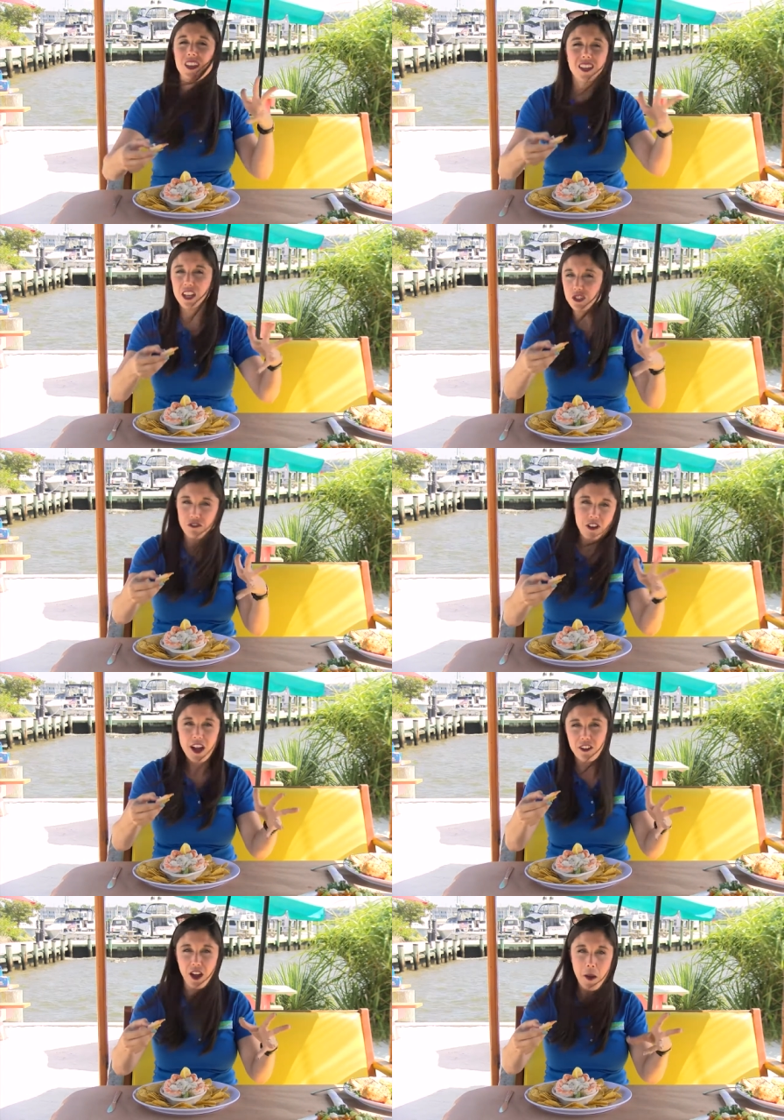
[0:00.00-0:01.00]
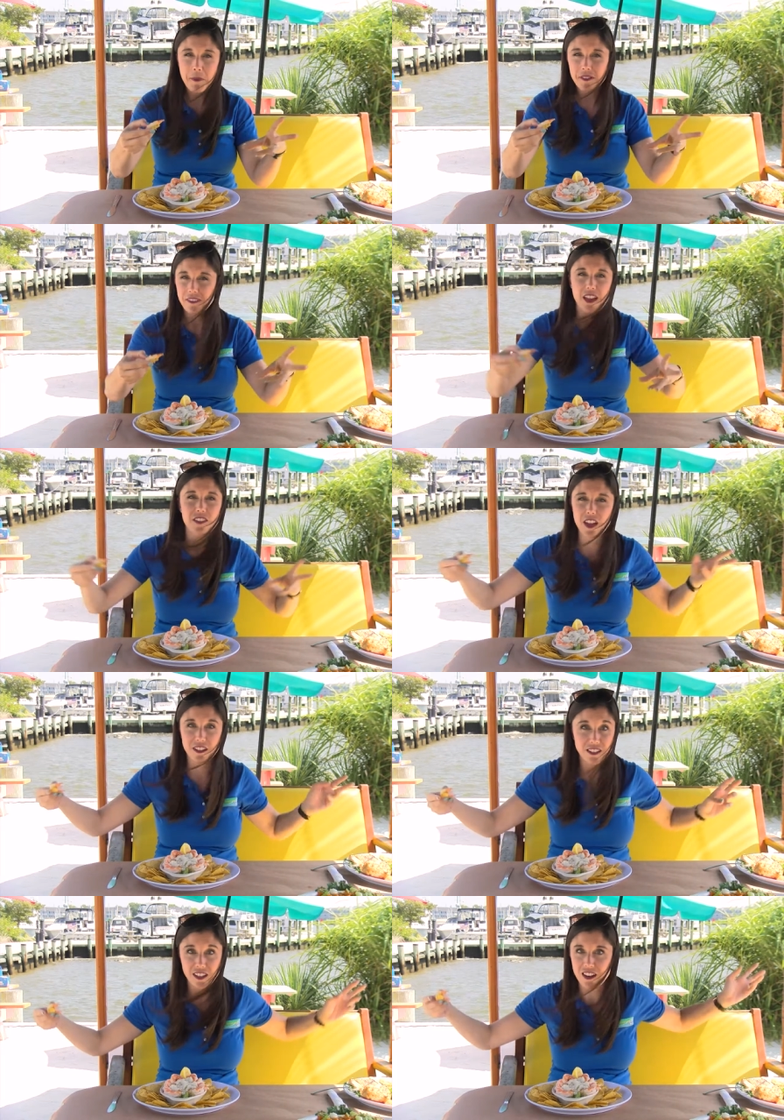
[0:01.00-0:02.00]
Get you fired up and
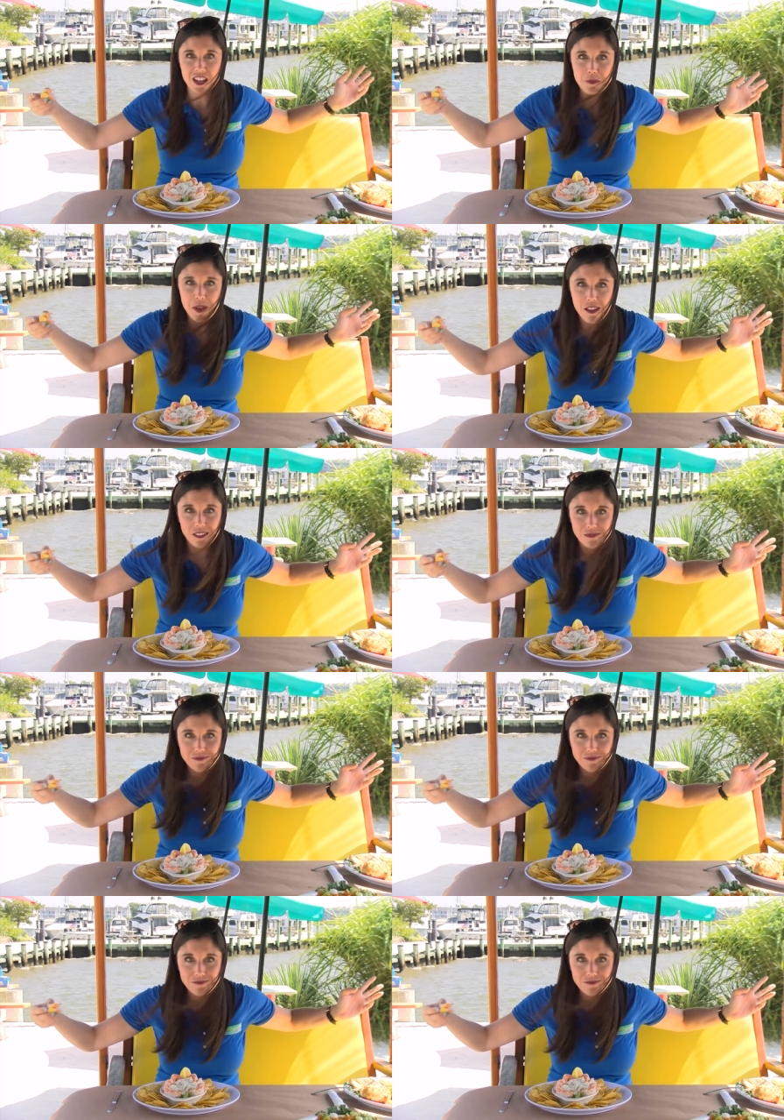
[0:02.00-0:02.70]
then get a nice meal